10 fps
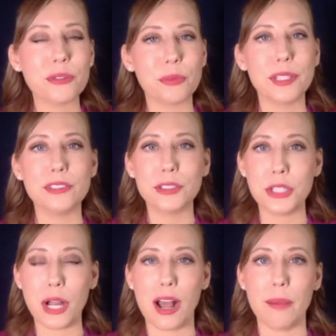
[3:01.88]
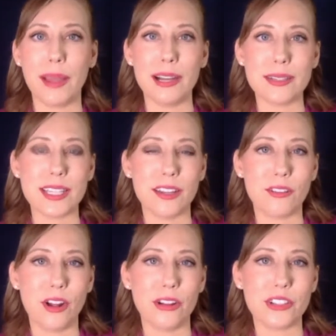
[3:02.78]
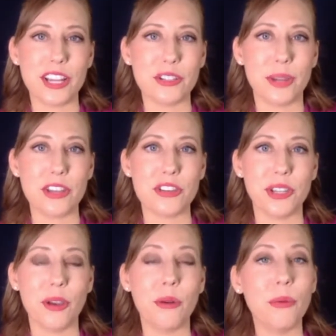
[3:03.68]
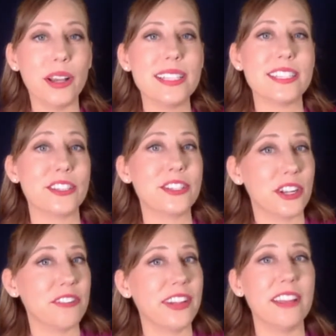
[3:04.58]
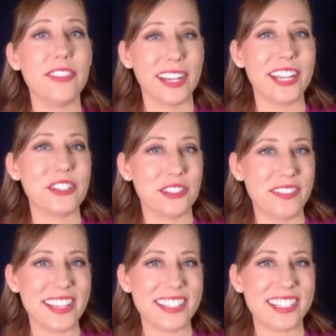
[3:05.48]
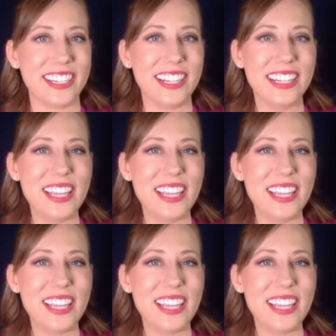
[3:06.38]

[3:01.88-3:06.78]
real job outside of college graduation was as a certified financial advisor,